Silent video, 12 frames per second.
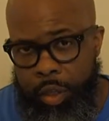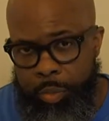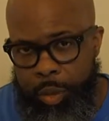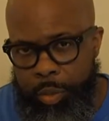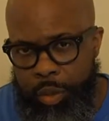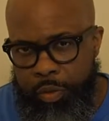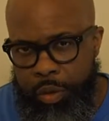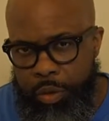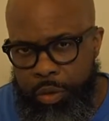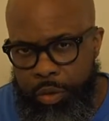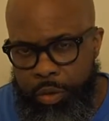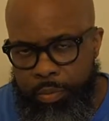people of
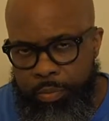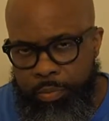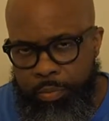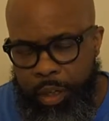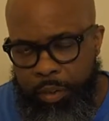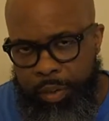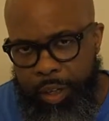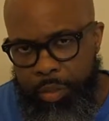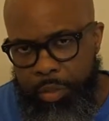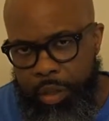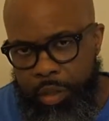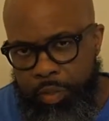YouTube. I've got a
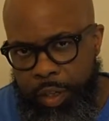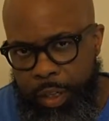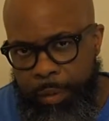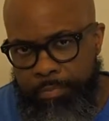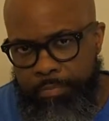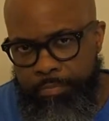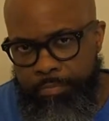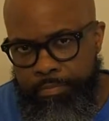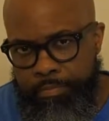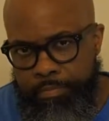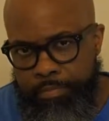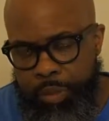bit of a
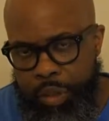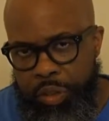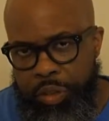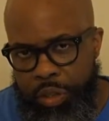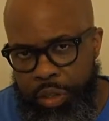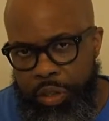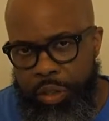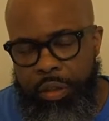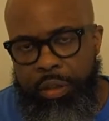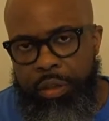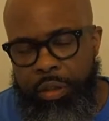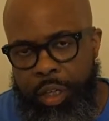
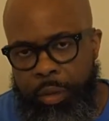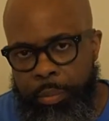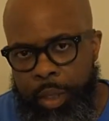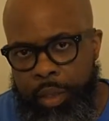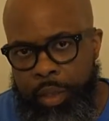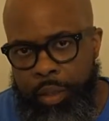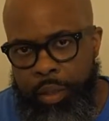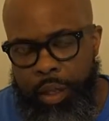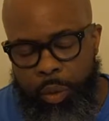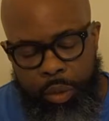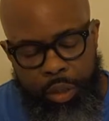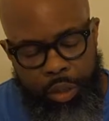decision that I'm making that I
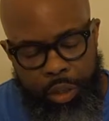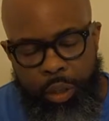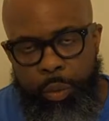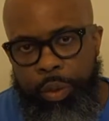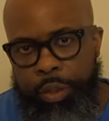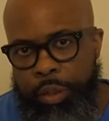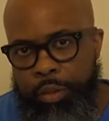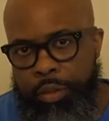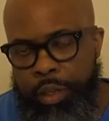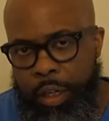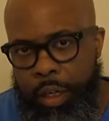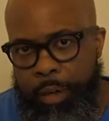want to share with you
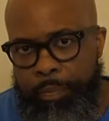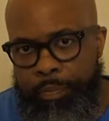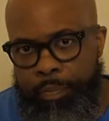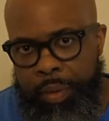today.